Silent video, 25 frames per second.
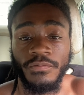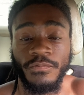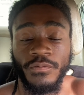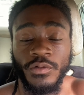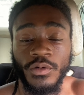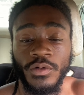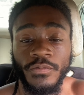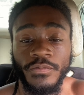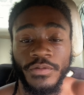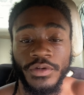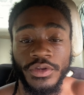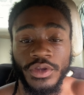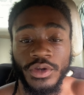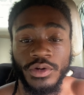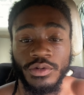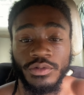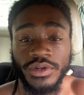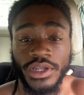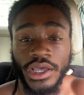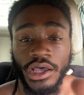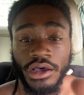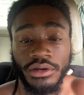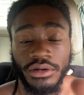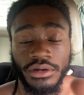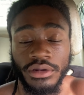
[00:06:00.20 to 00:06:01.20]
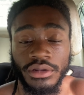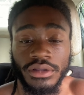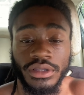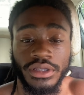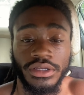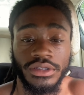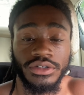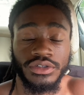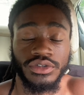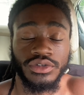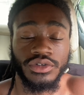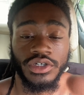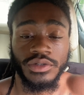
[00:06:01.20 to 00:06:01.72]
full video down in the link
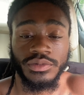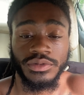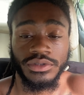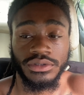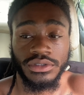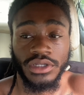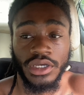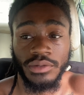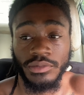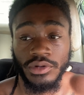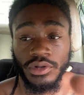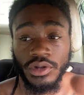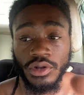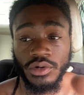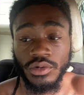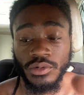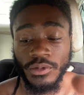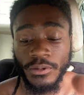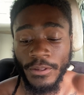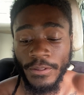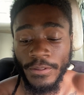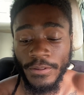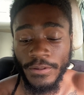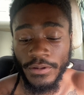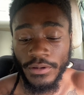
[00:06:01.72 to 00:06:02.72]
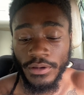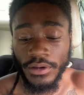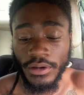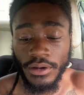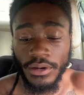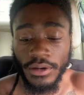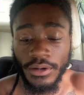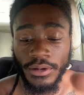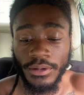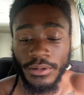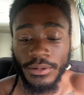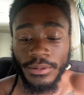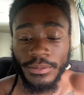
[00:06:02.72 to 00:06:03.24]
description down below.
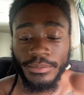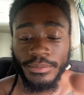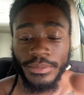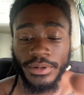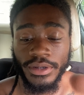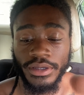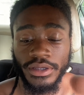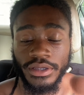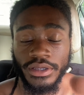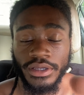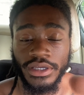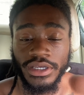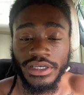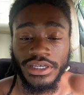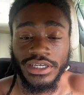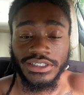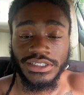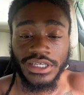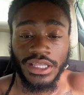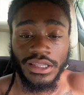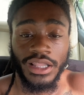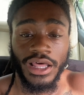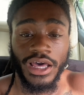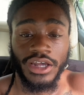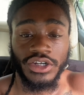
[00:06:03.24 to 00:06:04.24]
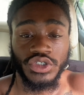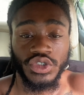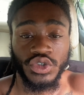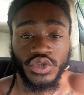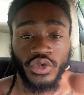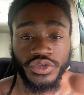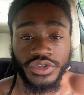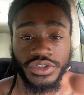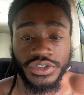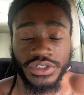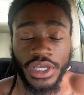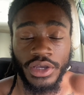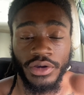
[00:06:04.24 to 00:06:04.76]
But it's a lot of
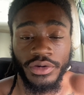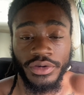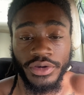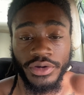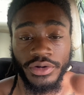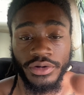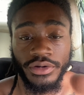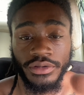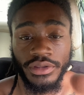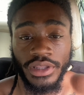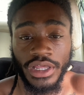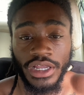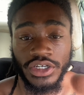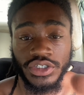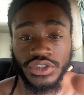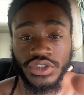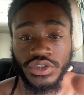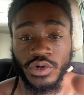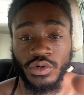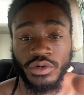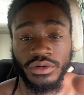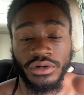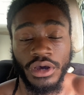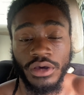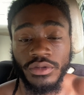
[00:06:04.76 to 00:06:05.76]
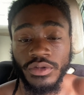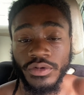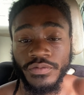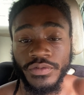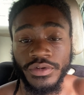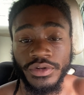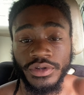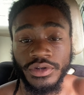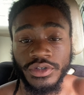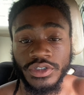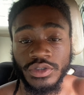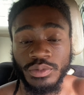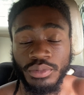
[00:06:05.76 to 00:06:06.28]
sources out here that I show in other
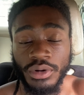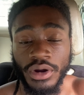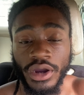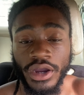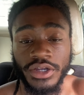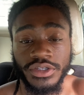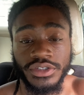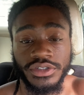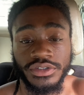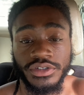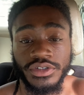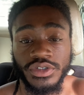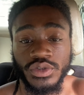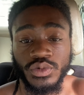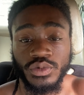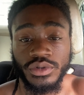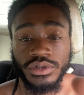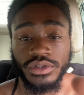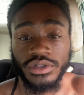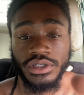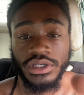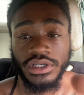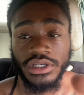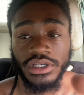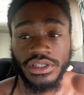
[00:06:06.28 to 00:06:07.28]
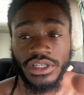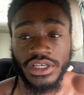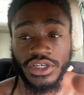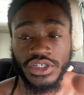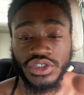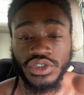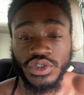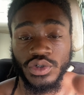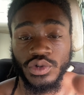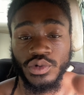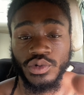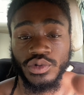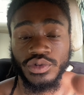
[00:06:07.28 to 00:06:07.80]
videos prior to this one that
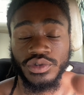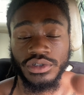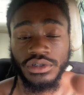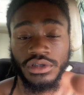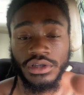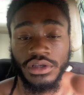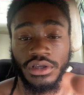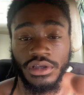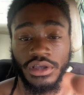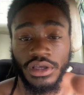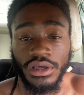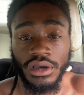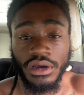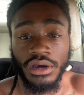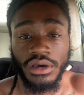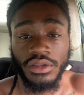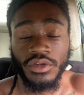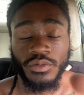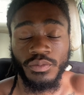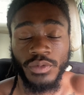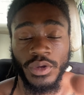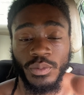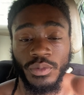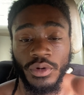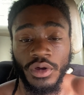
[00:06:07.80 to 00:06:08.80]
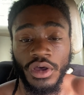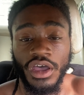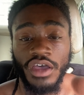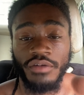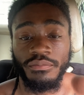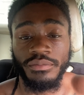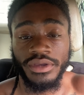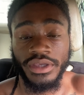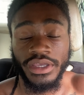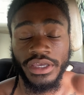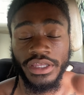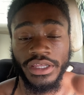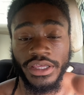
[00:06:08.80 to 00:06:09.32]
shows other people have
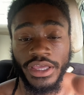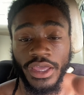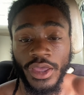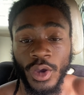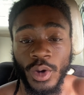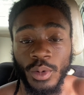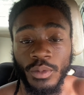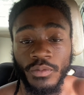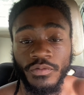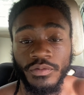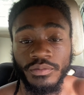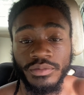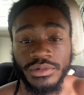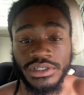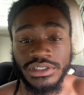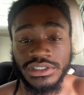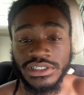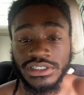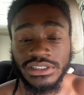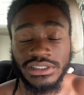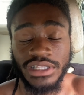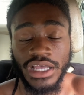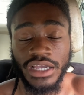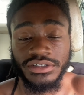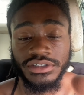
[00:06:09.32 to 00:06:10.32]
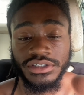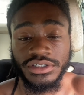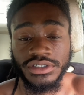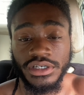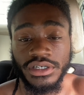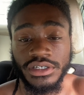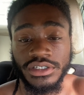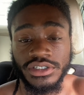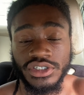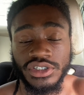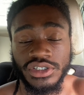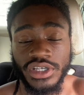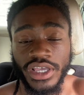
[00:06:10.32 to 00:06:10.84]
been getting help from this. It's not just
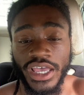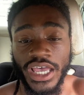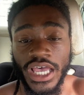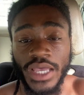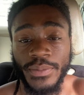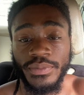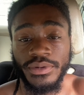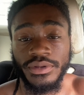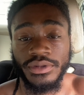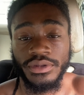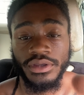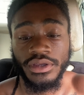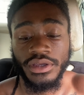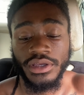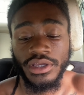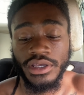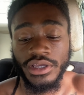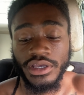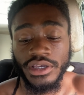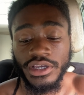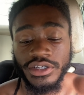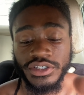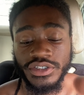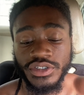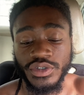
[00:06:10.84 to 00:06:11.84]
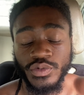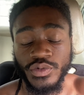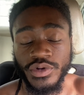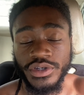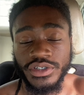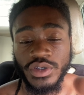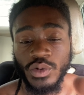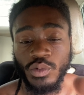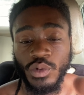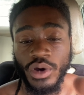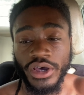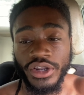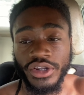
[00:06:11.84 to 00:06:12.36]
us capping. It's the
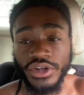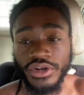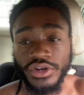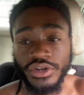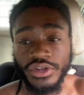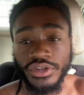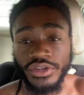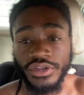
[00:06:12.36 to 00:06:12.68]
reason why there's